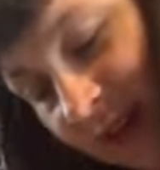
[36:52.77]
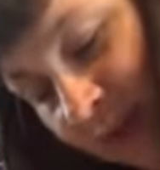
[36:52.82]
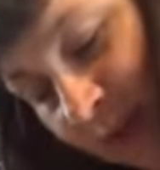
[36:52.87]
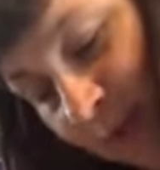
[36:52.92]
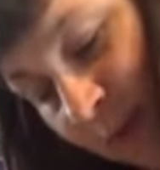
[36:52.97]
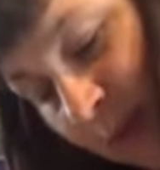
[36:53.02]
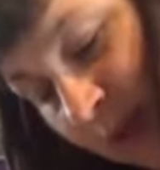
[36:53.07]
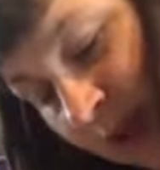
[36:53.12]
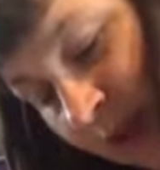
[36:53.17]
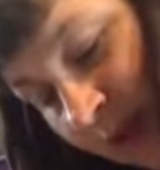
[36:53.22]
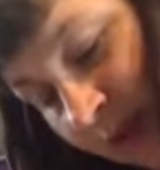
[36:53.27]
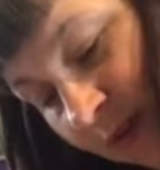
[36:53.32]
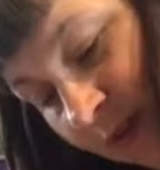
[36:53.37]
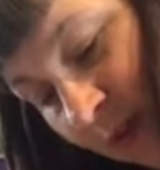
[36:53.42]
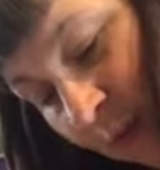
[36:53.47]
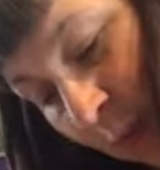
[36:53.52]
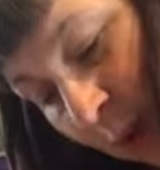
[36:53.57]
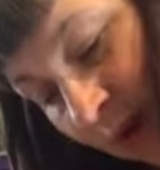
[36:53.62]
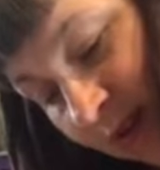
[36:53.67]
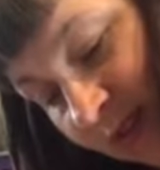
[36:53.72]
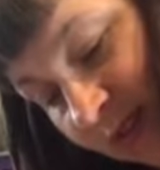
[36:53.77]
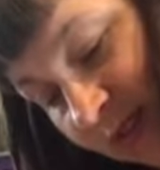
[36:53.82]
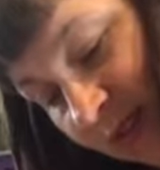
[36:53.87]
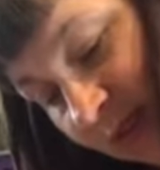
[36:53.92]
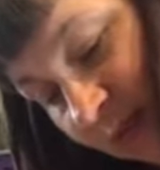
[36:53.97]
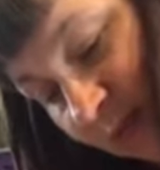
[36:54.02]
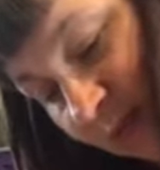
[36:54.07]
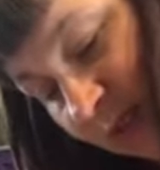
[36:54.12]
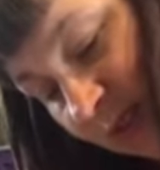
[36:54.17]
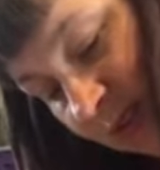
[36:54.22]
B for bottom,
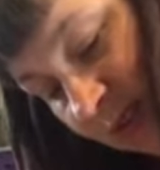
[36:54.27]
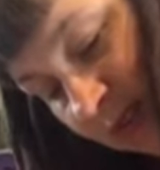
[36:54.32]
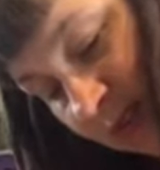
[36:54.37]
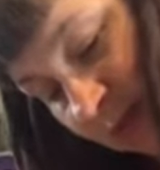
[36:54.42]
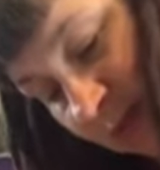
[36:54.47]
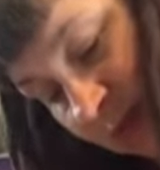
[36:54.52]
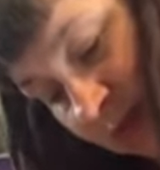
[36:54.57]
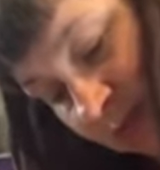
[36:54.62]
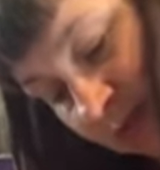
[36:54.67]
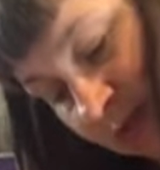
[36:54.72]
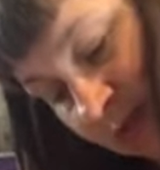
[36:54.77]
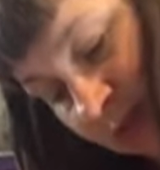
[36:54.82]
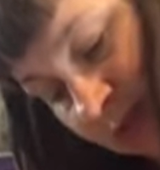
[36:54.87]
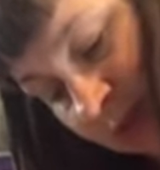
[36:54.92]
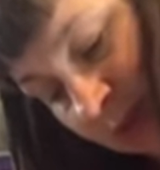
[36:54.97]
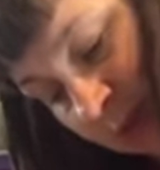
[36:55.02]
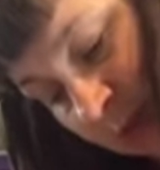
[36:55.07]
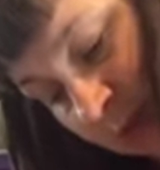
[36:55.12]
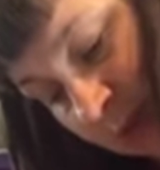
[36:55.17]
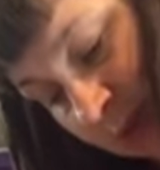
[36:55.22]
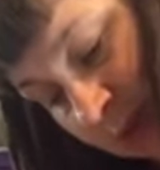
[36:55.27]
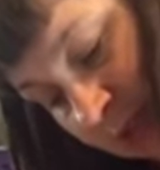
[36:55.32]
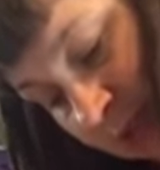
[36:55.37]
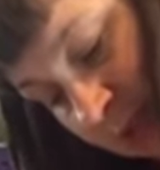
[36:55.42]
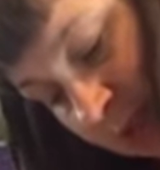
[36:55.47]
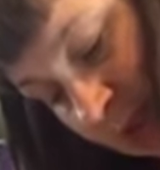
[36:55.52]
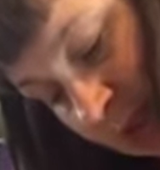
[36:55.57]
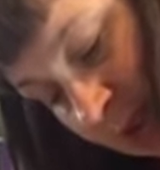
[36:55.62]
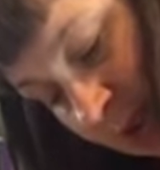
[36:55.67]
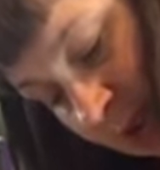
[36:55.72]
which is the most steepest
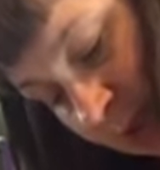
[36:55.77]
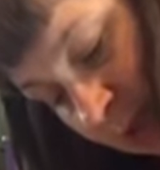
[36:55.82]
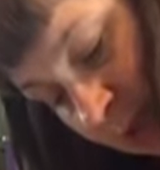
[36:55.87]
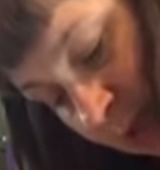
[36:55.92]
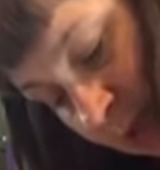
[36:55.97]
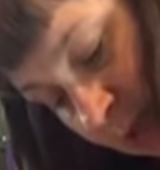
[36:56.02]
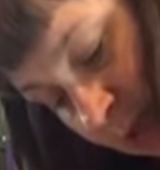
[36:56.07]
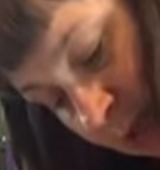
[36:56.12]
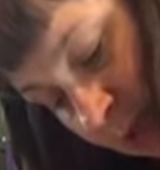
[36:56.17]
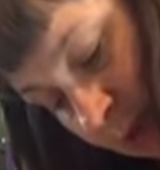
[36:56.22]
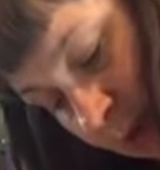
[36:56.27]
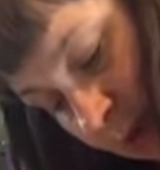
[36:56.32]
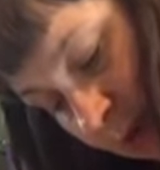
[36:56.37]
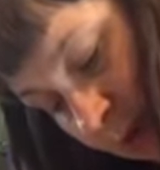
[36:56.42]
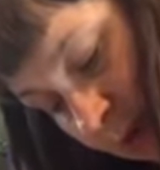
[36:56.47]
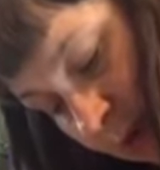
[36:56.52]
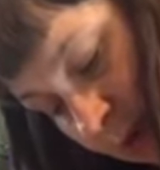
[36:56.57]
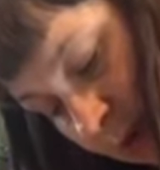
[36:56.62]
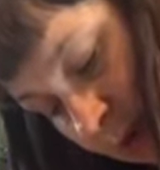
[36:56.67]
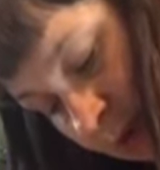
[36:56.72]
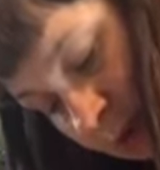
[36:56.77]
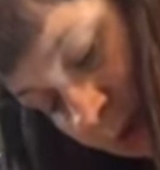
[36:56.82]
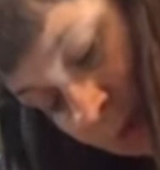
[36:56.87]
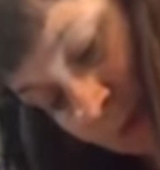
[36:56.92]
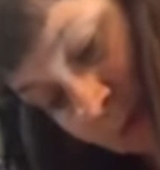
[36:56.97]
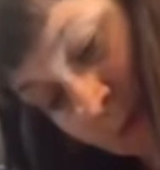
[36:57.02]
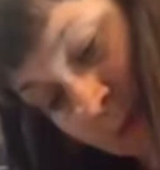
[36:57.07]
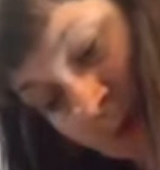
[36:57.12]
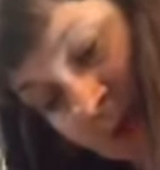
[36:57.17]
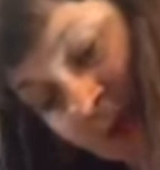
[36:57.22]
edge,
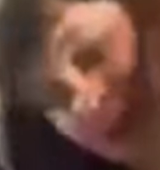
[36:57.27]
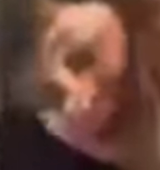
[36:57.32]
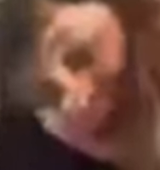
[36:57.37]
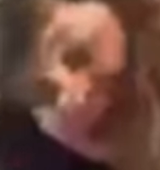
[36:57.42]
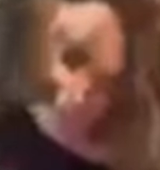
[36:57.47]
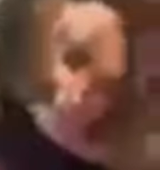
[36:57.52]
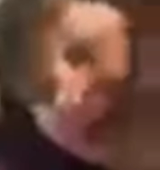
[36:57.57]
and B